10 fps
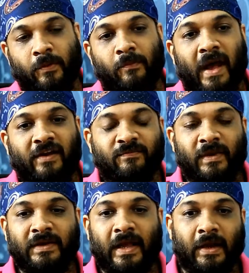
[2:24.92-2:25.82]
Mars
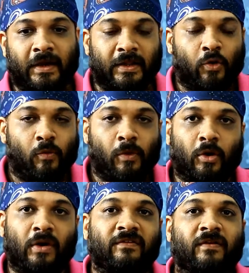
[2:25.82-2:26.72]
mentality
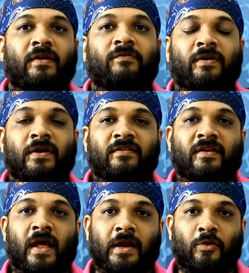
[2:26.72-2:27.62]
overall is a different
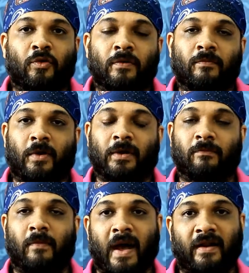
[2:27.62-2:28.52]
scenario, but
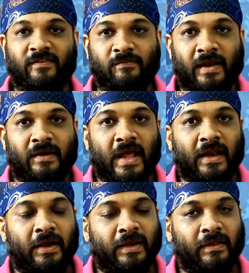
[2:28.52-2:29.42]
Mars
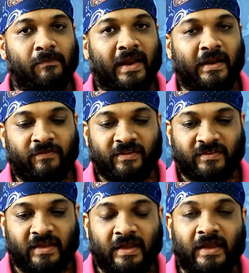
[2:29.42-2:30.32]
mentality
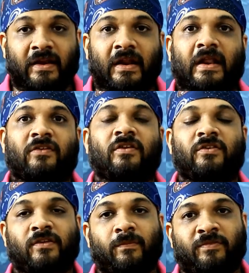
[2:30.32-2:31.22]
manifesting in
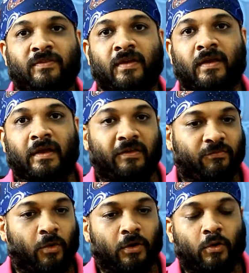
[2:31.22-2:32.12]
relationships is
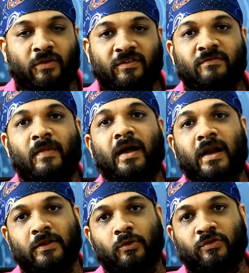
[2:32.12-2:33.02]
what causes
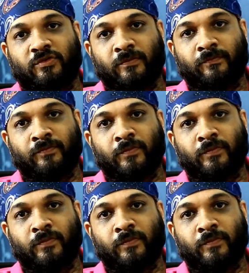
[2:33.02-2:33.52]
Manglik Dosh.